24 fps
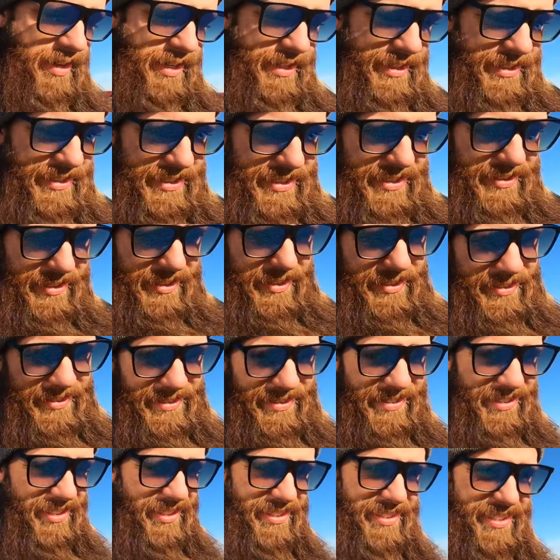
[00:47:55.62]
it is a,
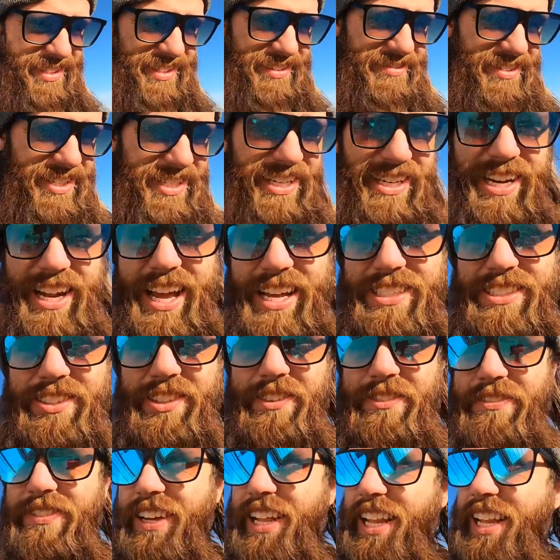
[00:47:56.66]
just a really nice
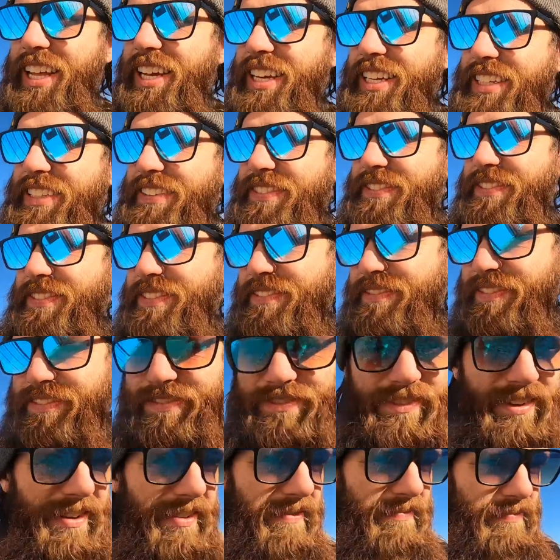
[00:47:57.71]
little fella and,
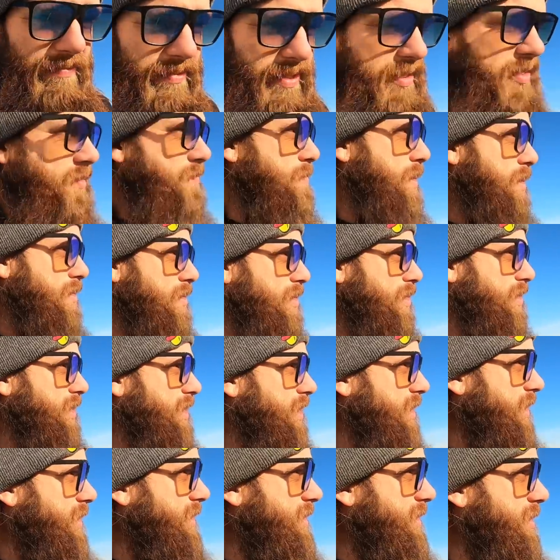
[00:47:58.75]
and been real
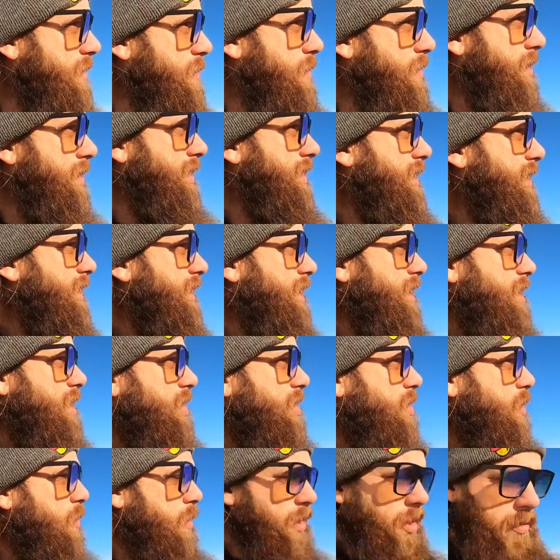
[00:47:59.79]
good
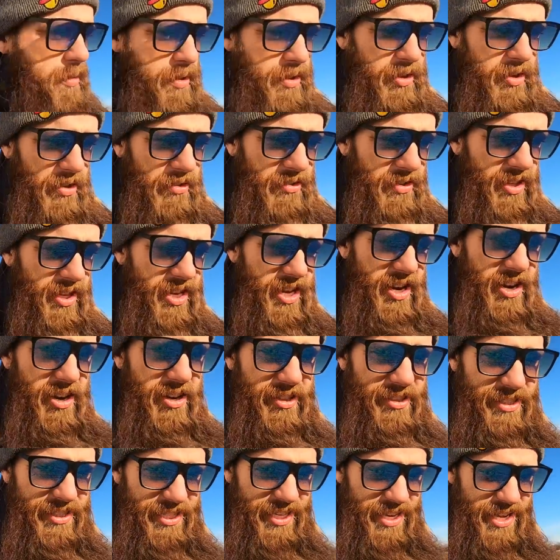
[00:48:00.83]
to, to work with over the
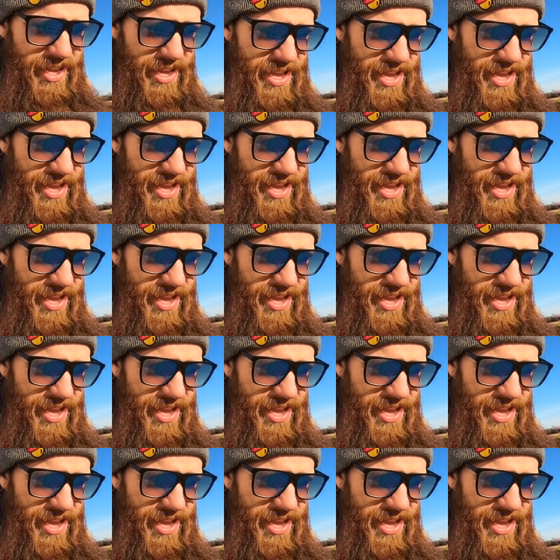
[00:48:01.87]
years.